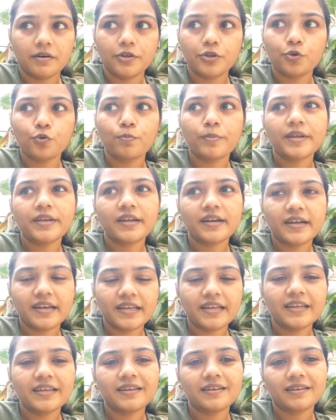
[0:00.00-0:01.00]

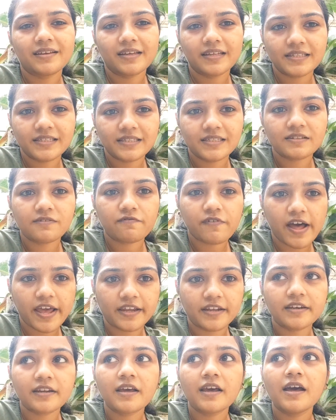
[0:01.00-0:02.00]
Humidity is
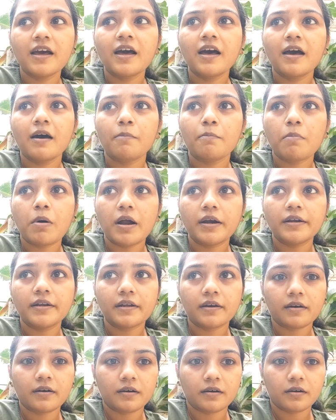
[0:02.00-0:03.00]
fine, but
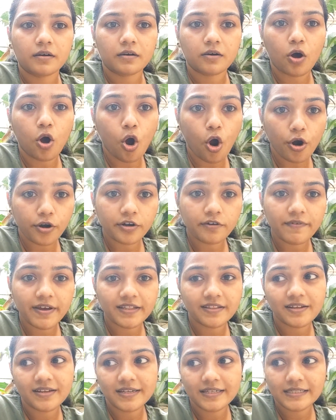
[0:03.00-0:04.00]
hot
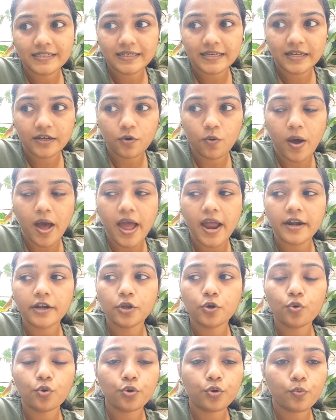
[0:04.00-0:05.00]
weather is
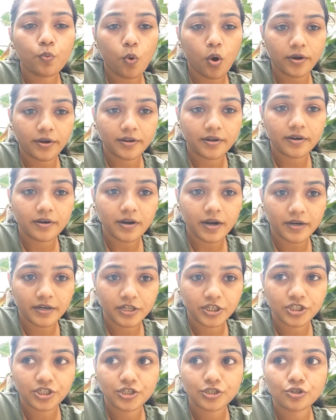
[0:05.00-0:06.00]
required. Good water
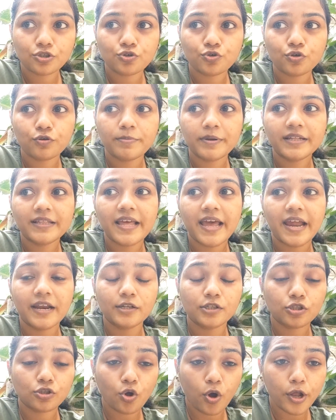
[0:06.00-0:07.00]
conditions should be there,
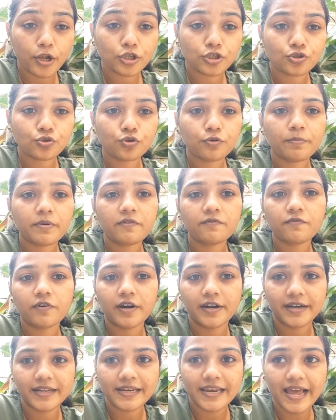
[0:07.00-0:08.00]
soil should be
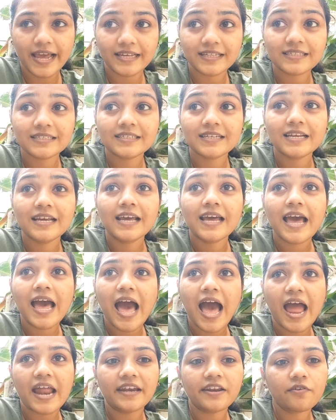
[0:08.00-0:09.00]
fertilized,
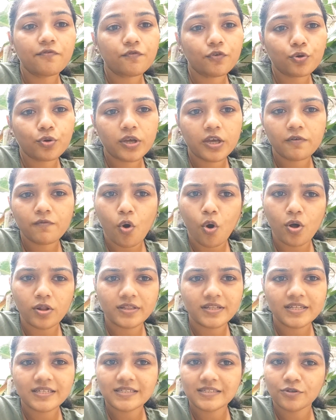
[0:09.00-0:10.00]
and if you give all
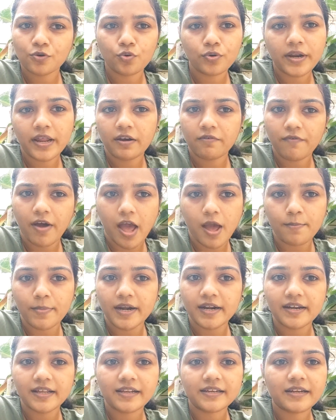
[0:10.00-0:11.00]
these good
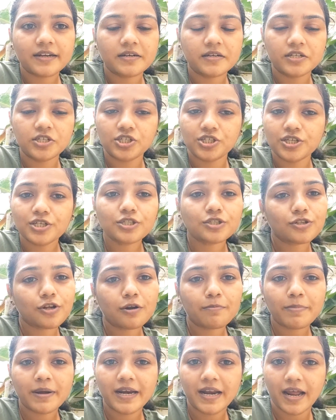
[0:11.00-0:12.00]
environmental conditions,
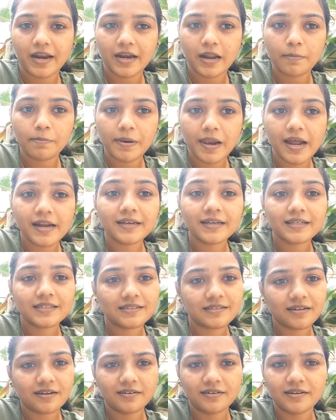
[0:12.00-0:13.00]
your banana plant is
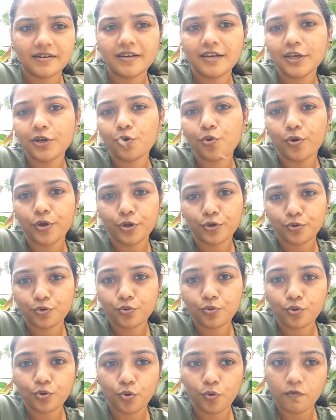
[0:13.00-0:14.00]
certainly going to
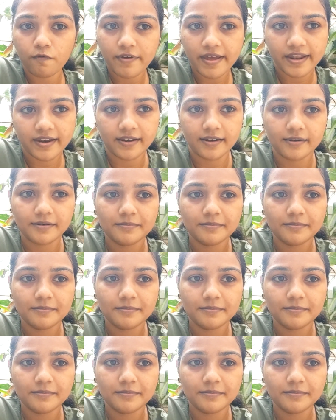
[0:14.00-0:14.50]
grow well.